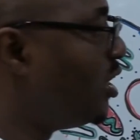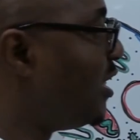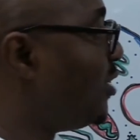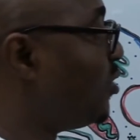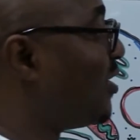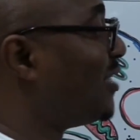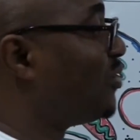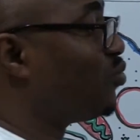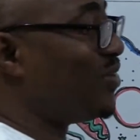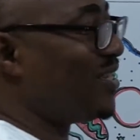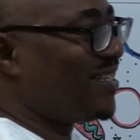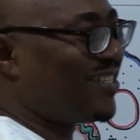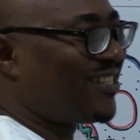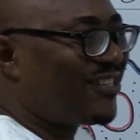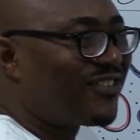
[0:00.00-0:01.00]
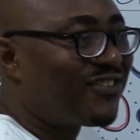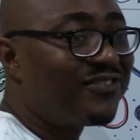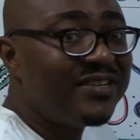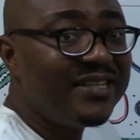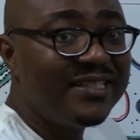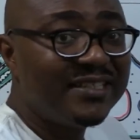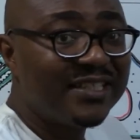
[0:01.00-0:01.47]
In order to
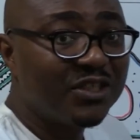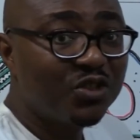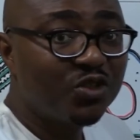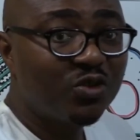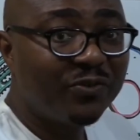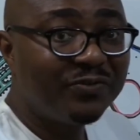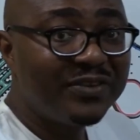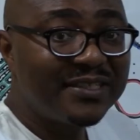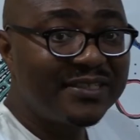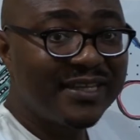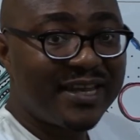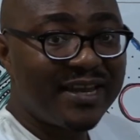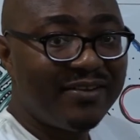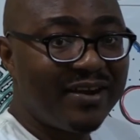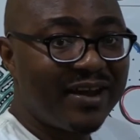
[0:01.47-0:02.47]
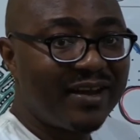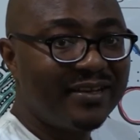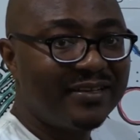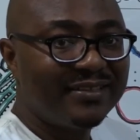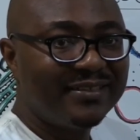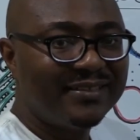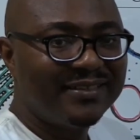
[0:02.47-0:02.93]
increase the surface area
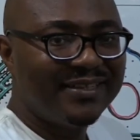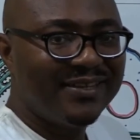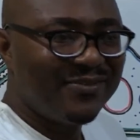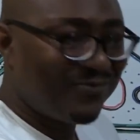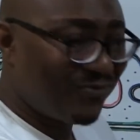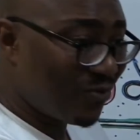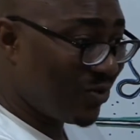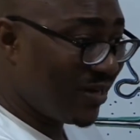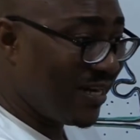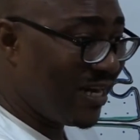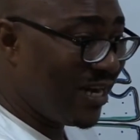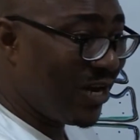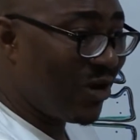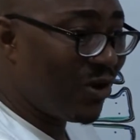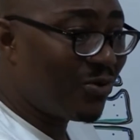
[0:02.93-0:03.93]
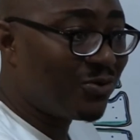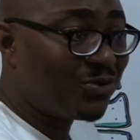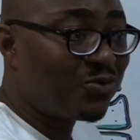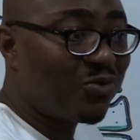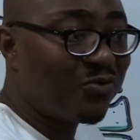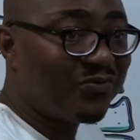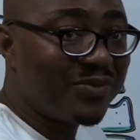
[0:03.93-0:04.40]
for a
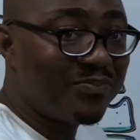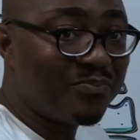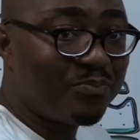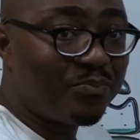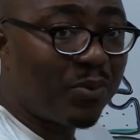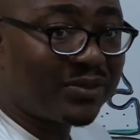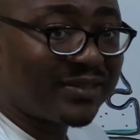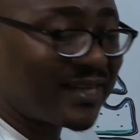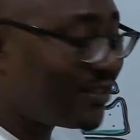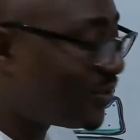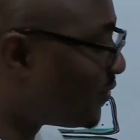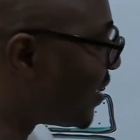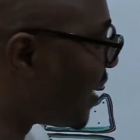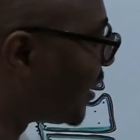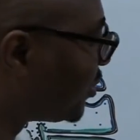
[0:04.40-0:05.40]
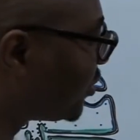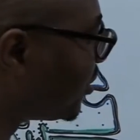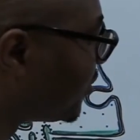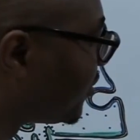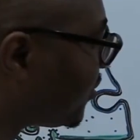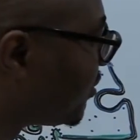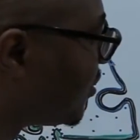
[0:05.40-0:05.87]
lot of important
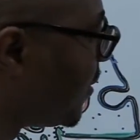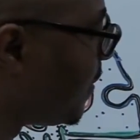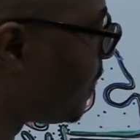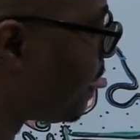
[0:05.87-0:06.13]
reactions.